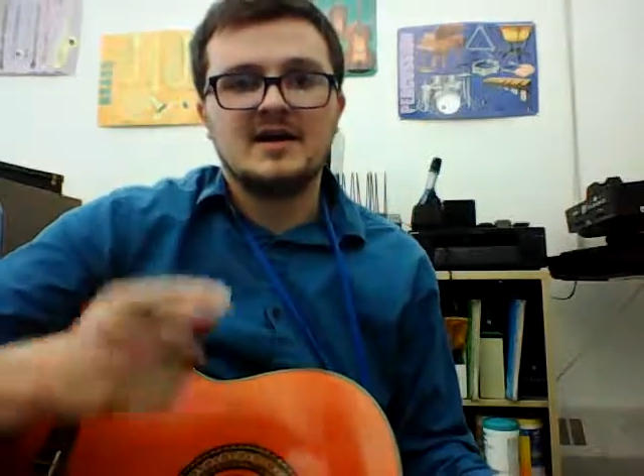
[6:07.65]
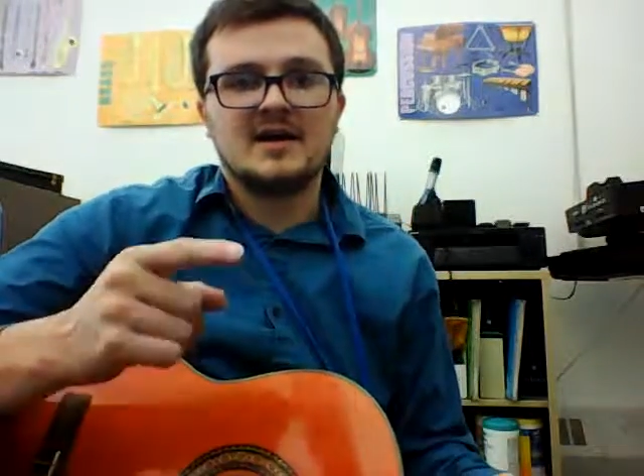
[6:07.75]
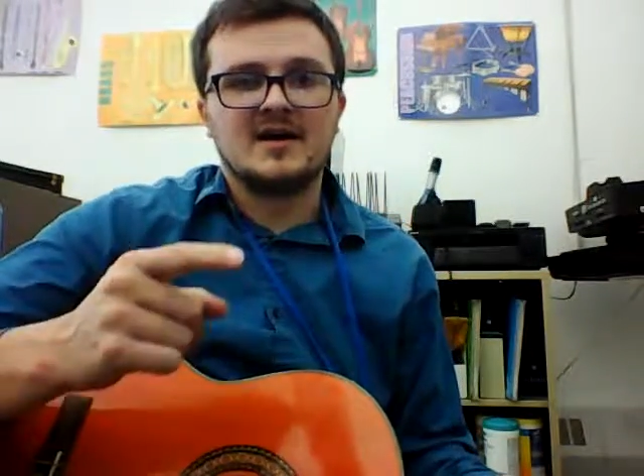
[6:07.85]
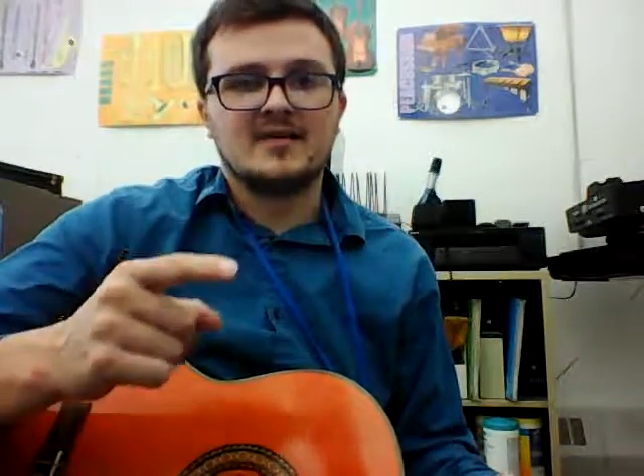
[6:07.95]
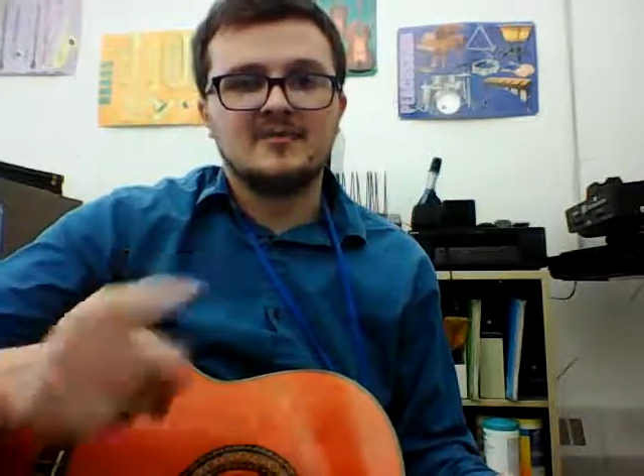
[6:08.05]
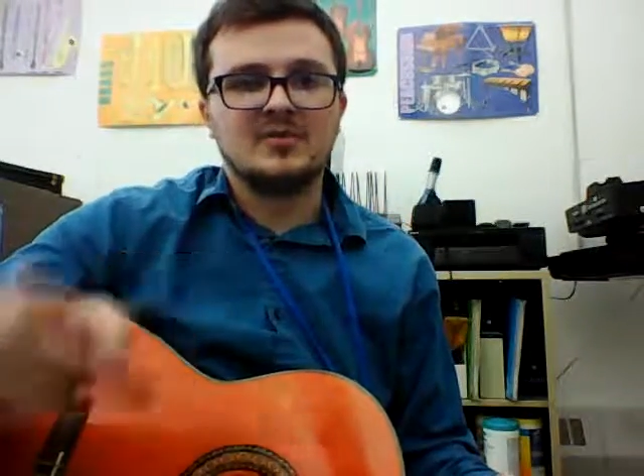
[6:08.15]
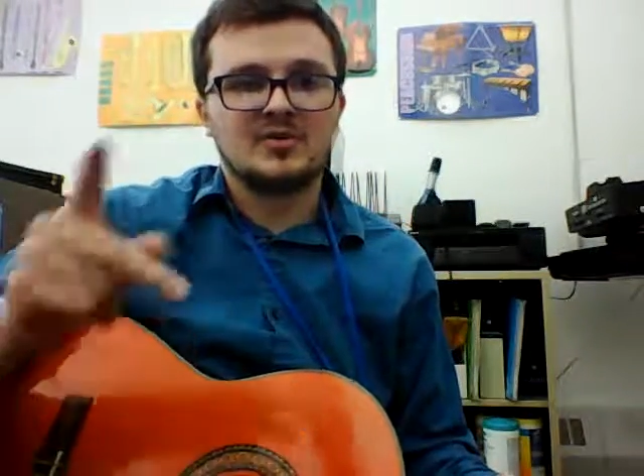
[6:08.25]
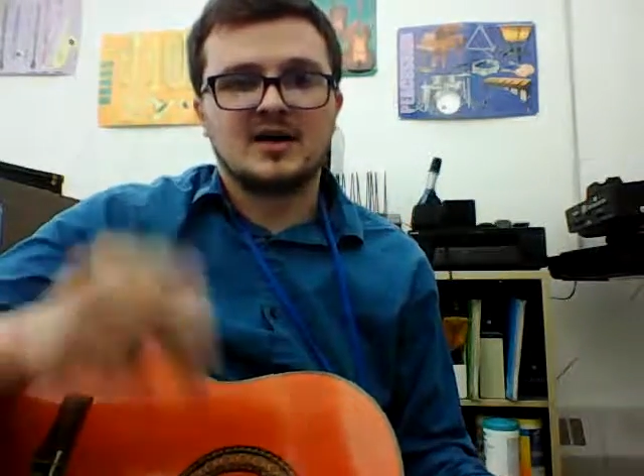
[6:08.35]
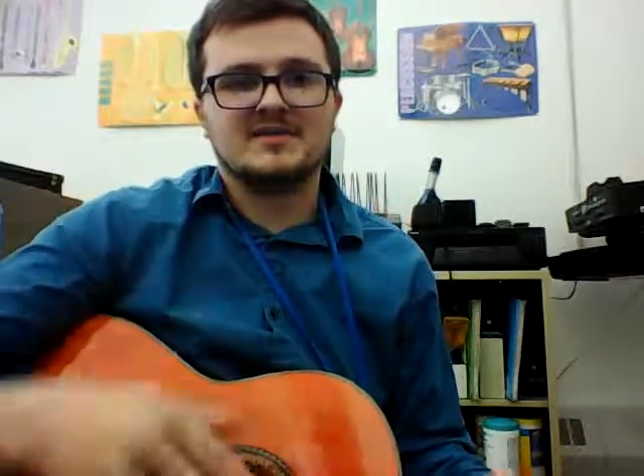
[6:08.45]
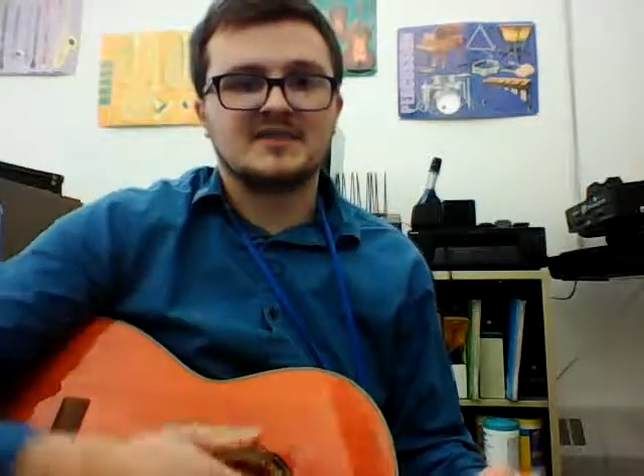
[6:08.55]
Um,
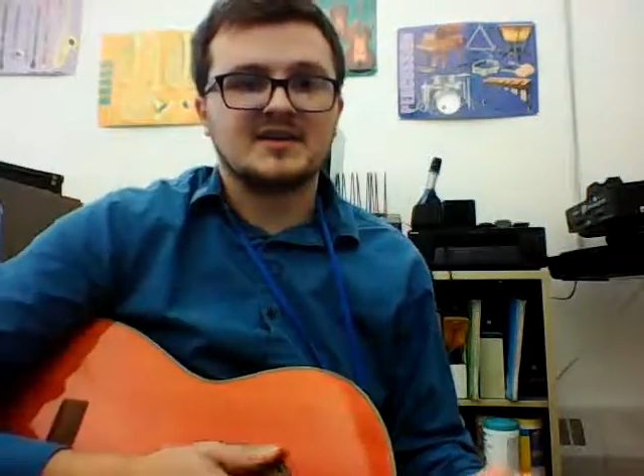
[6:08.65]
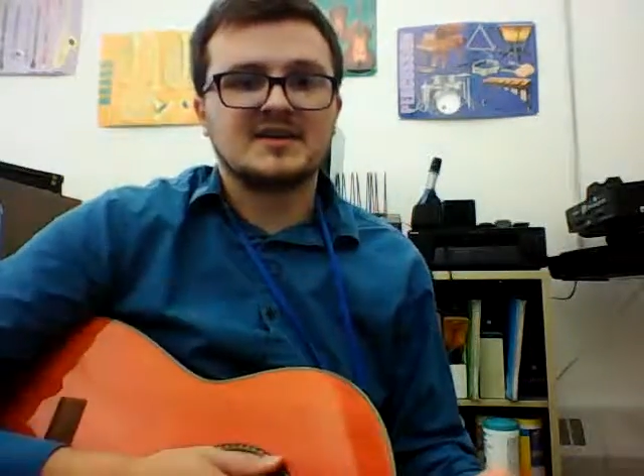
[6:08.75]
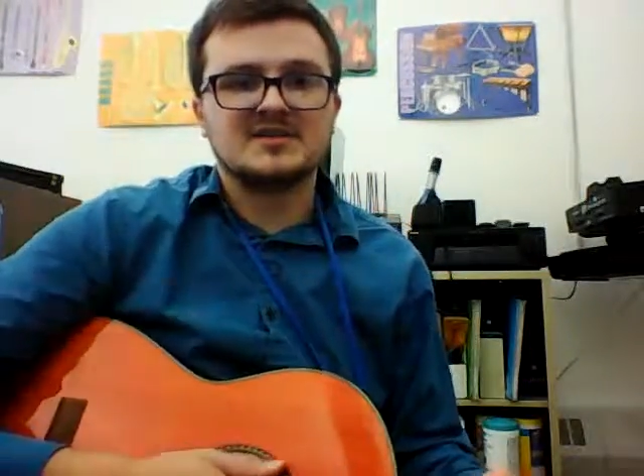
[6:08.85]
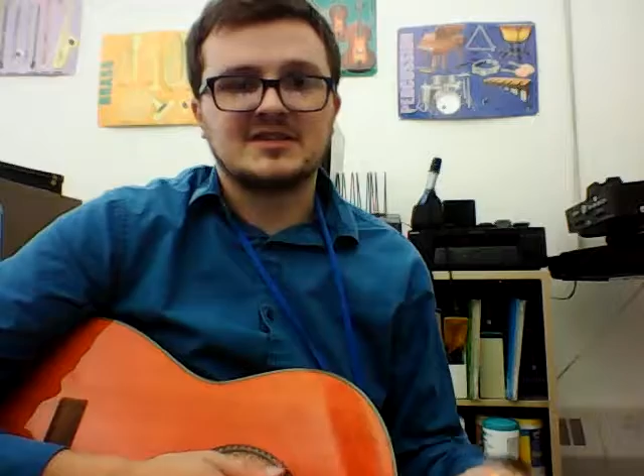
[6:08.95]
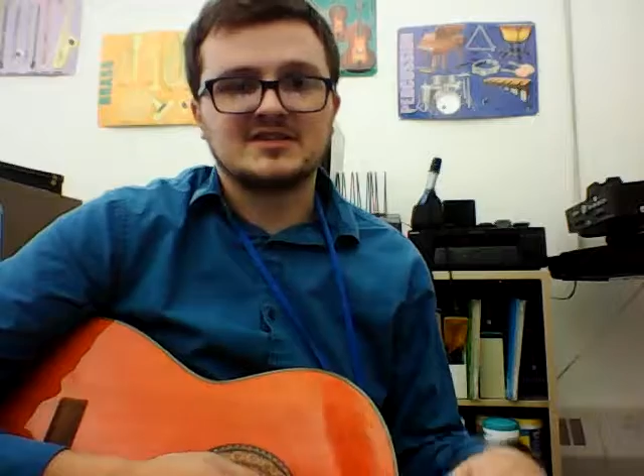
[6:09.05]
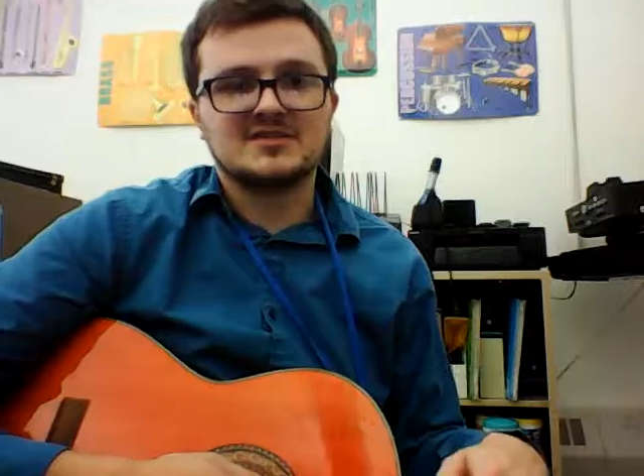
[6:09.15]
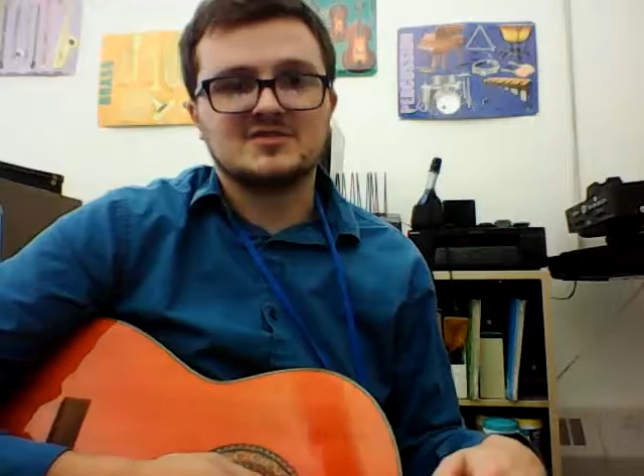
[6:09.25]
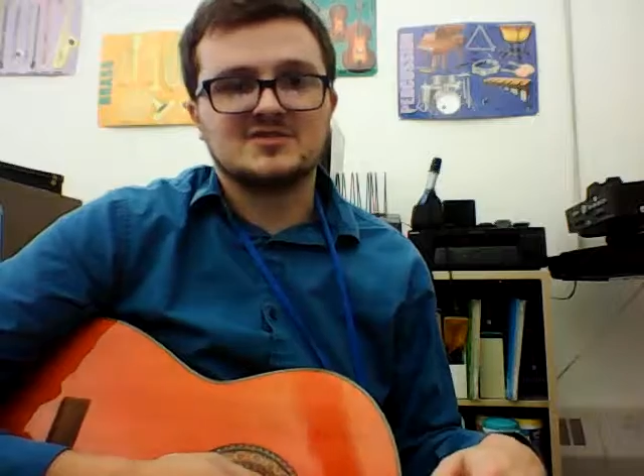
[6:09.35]
look on to the next lesson